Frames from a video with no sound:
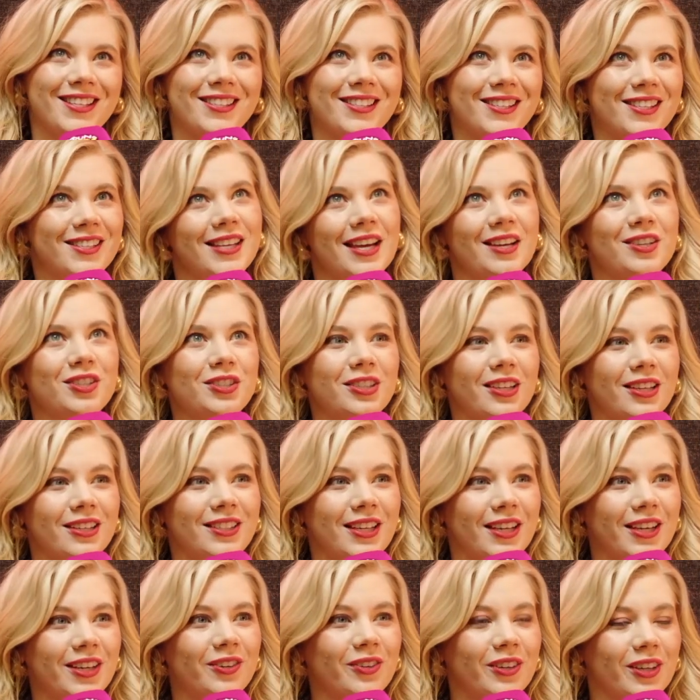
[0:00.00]
it's essentially a
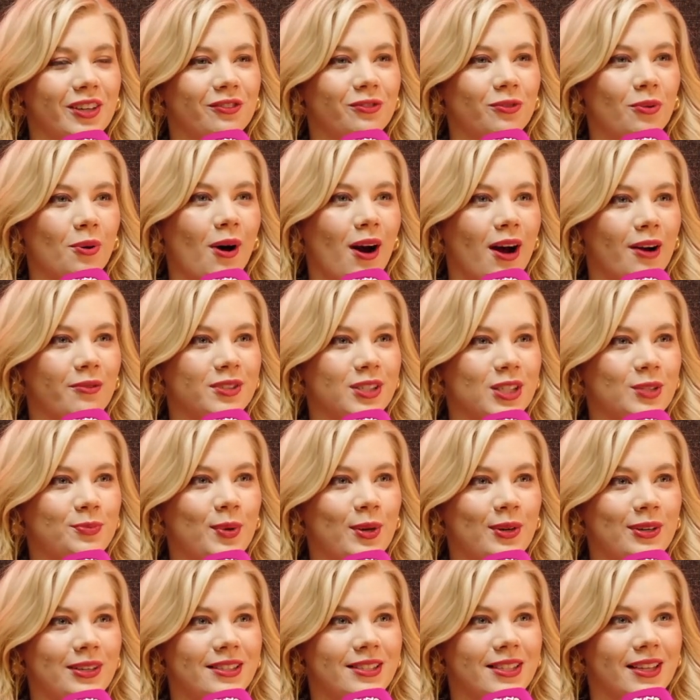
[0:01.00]
diary of what I was
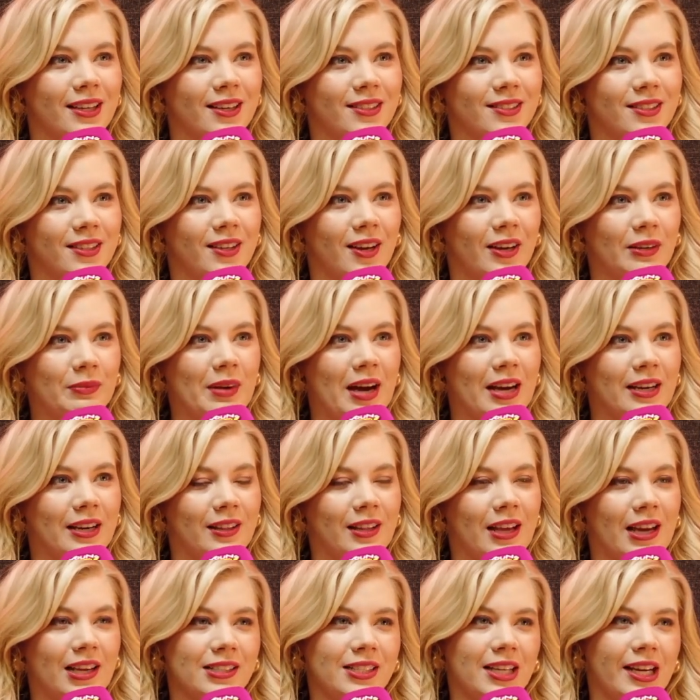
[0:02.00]
experiencing as a young man at
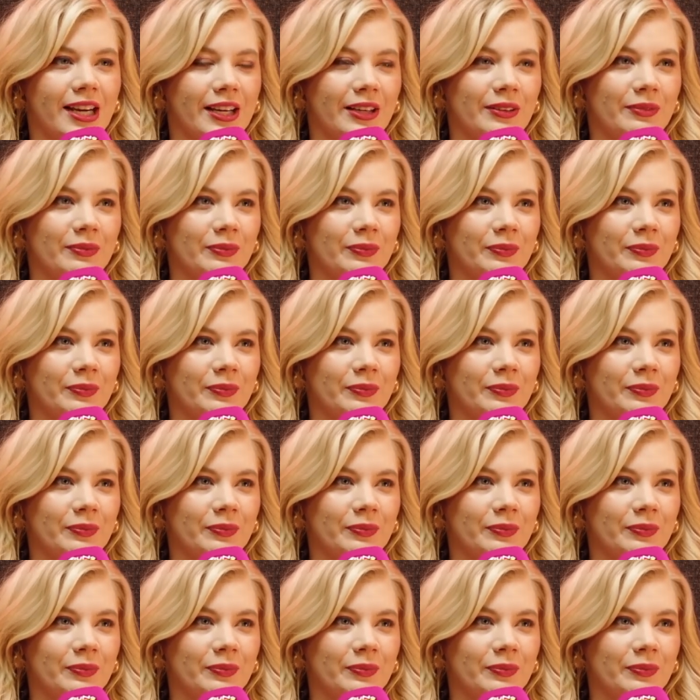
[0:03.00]
that time?